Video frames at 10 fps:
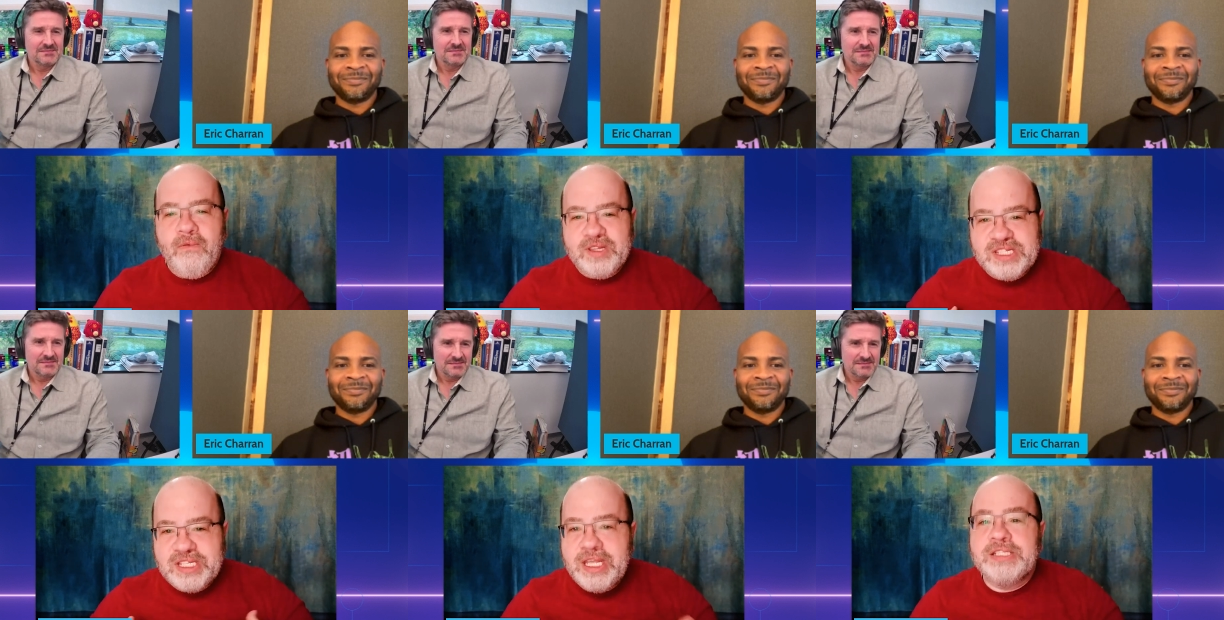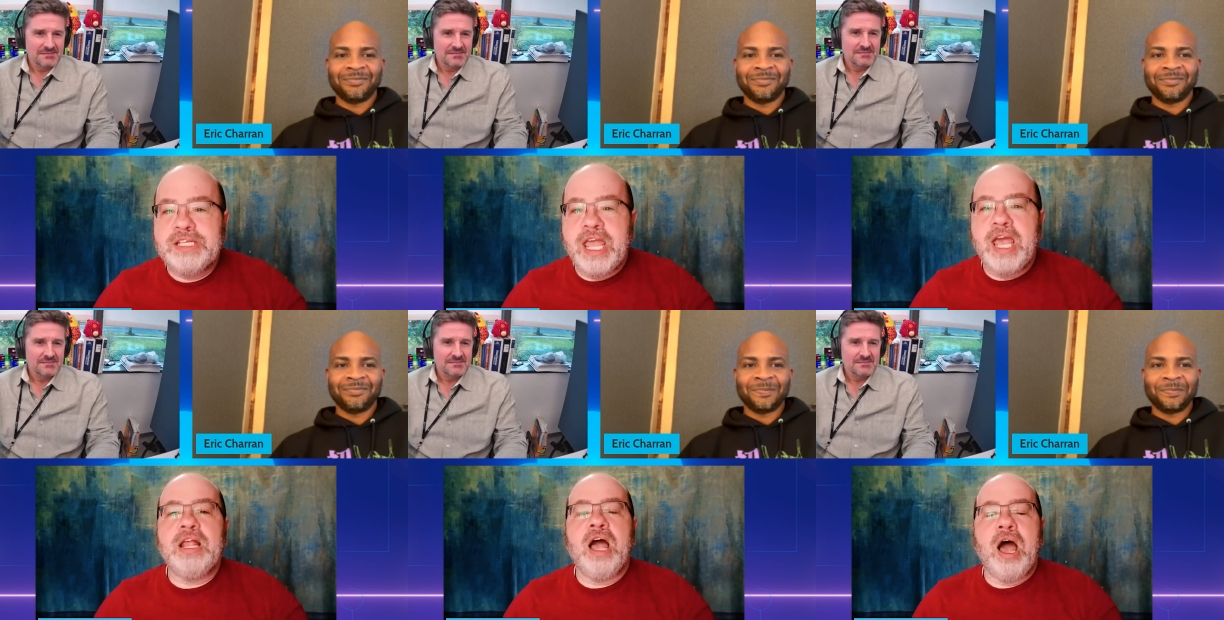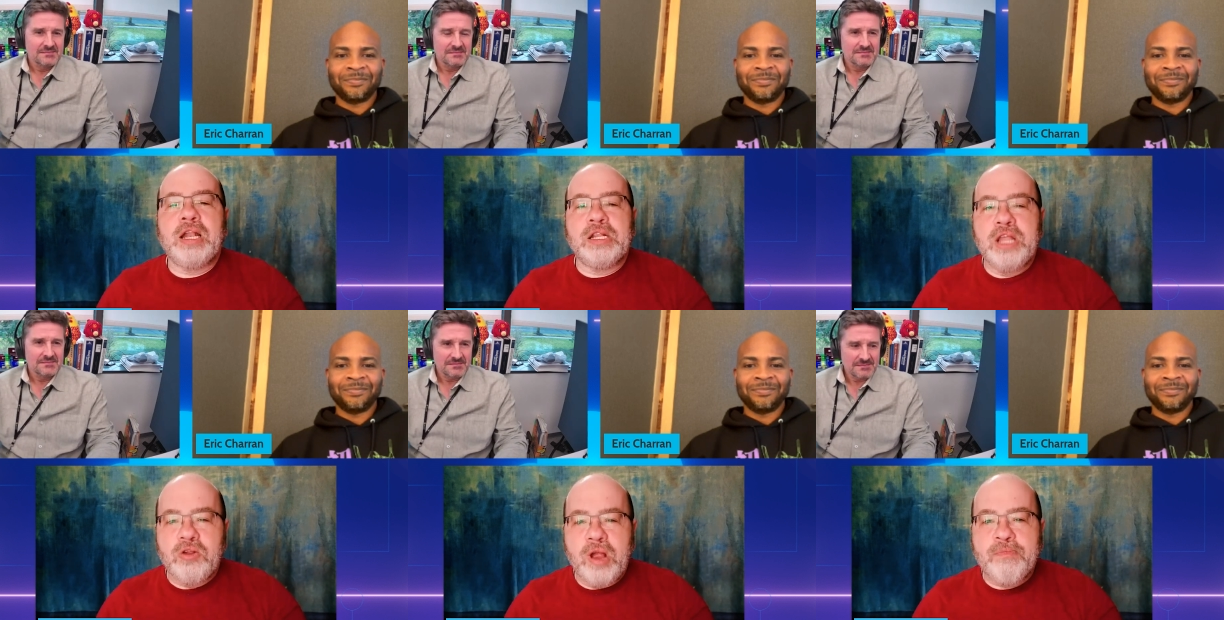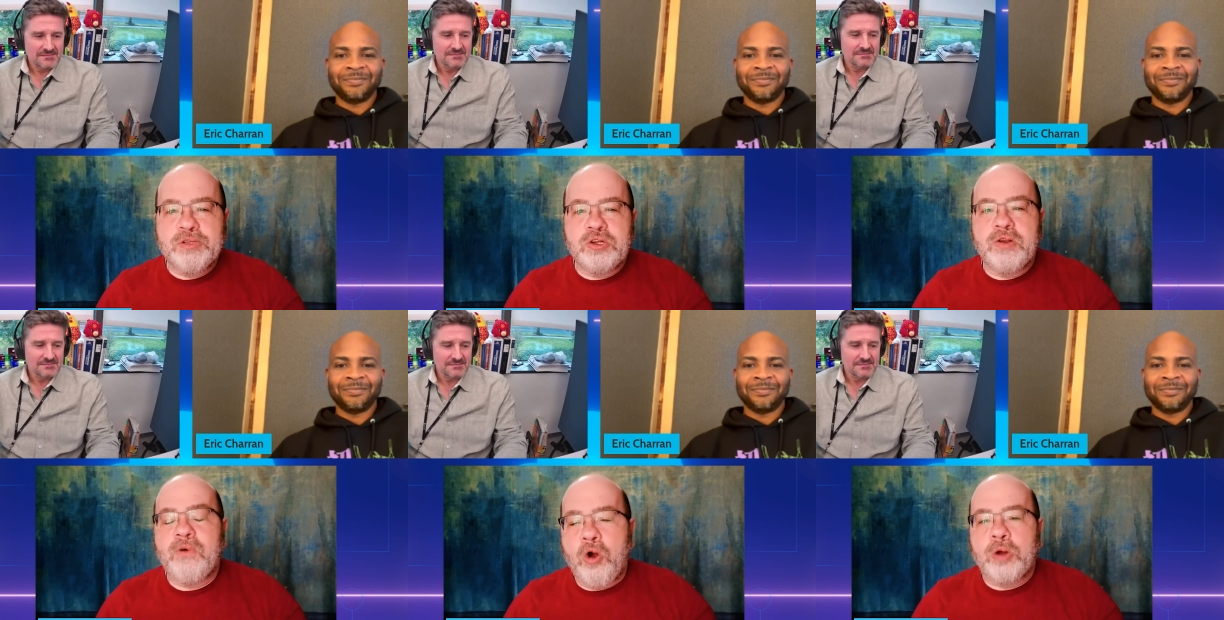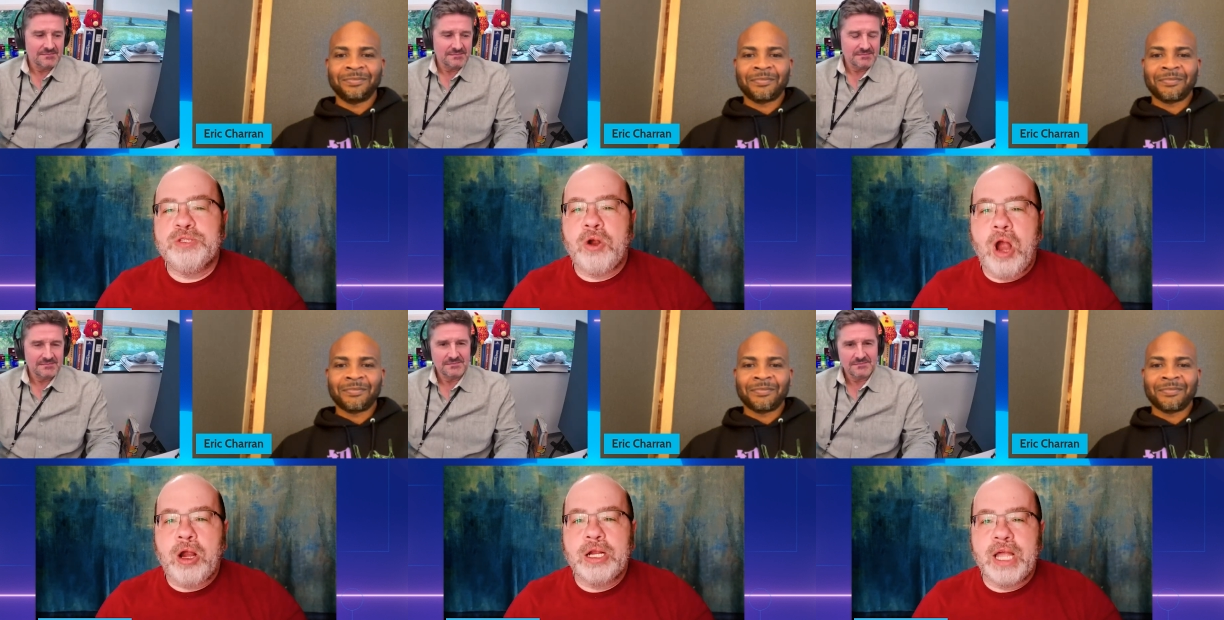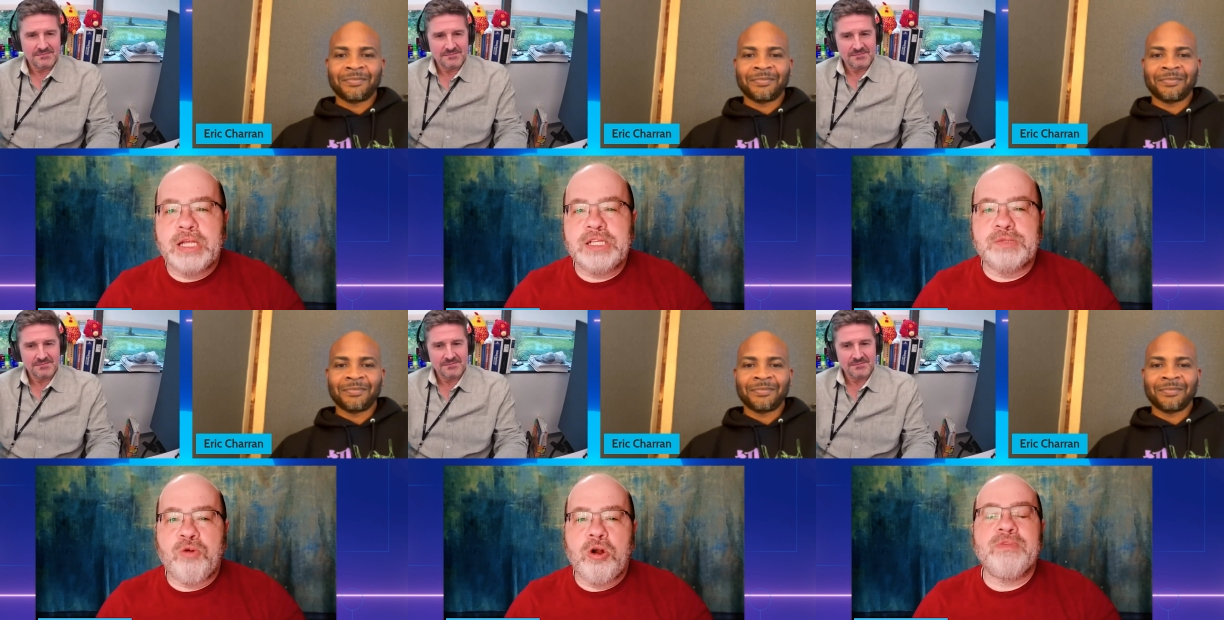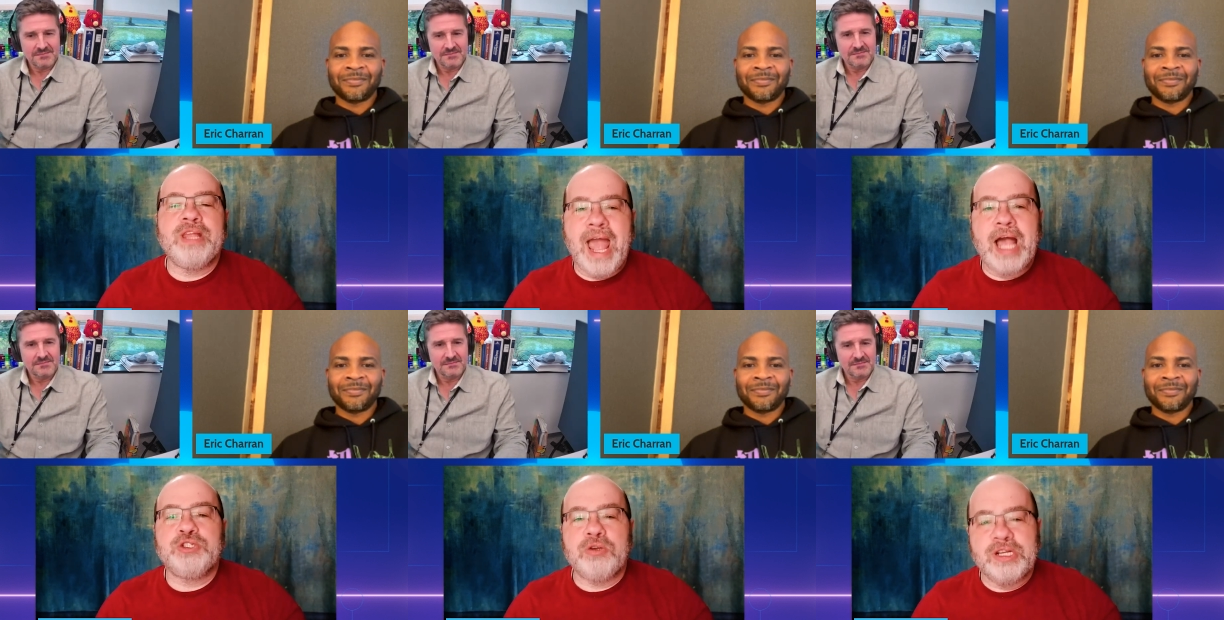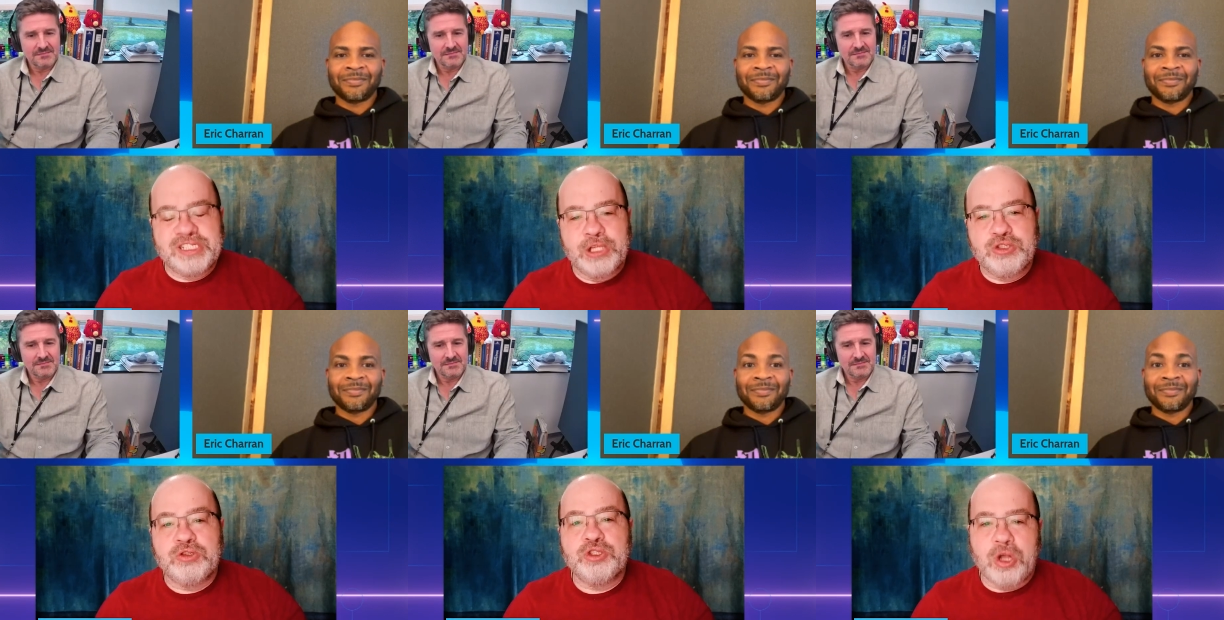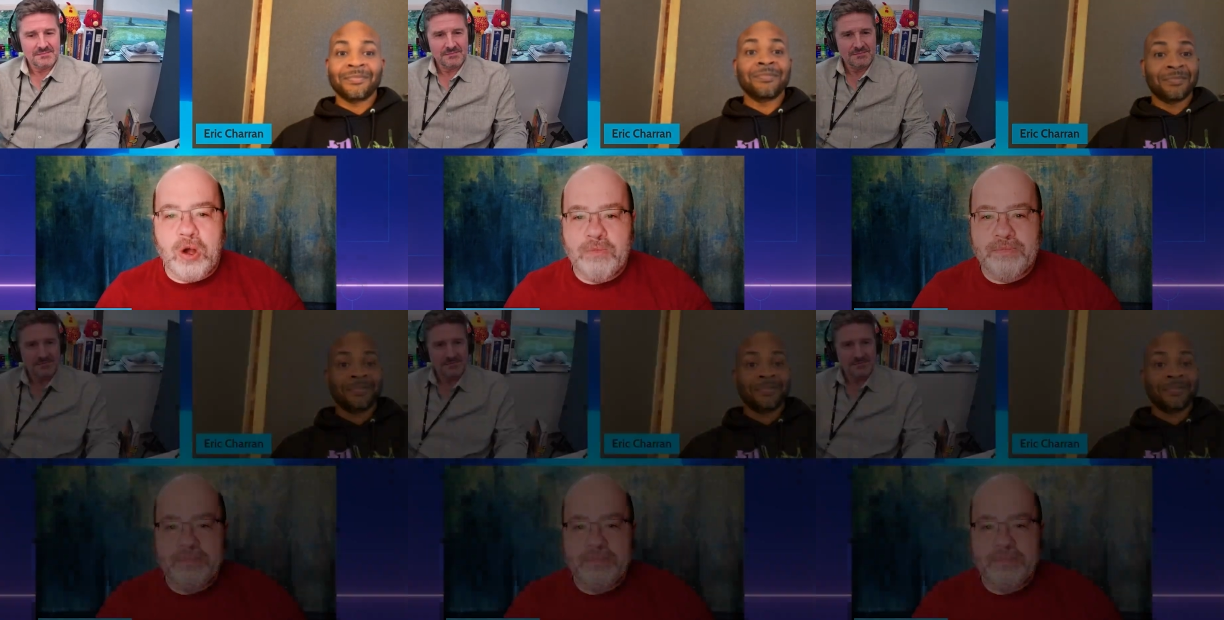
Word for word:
Speaker 1: see us again on another episode of Armchair Architects as part of the Azure Essentials Show.